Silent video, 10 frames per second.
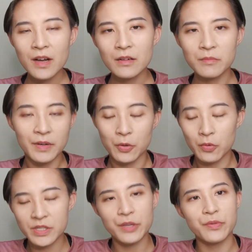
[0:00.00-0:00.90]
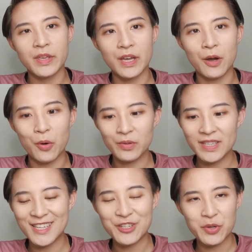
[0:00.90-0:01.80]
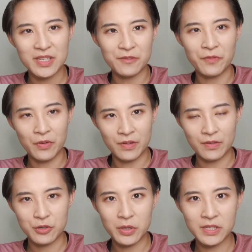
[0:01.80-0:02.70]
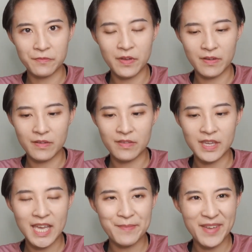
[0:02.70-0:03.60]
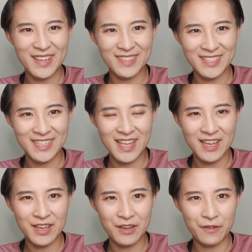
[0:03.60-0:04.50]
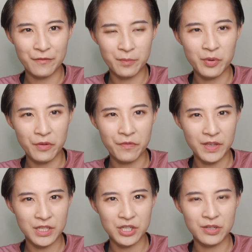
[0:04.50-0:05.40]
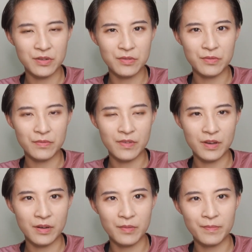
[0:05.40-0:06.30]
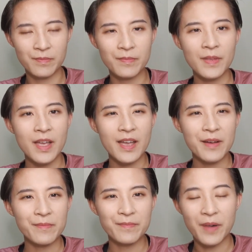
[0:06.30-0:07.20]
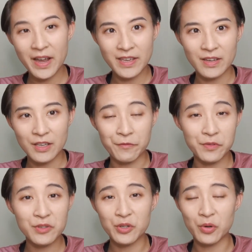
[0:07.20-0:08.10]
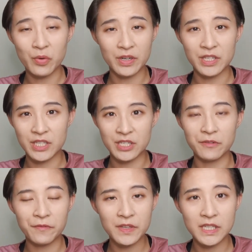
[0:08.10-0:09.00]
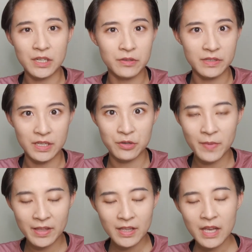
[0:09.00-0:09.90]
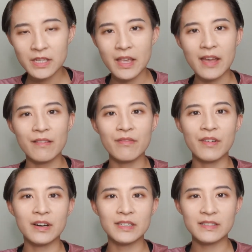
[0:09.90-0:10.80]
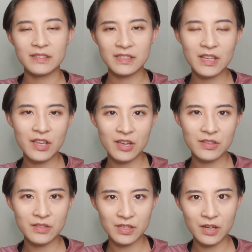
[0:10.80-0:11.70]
But also you can only transfer the amount of profit to the buyer if you don't want to do physical settlement. And the second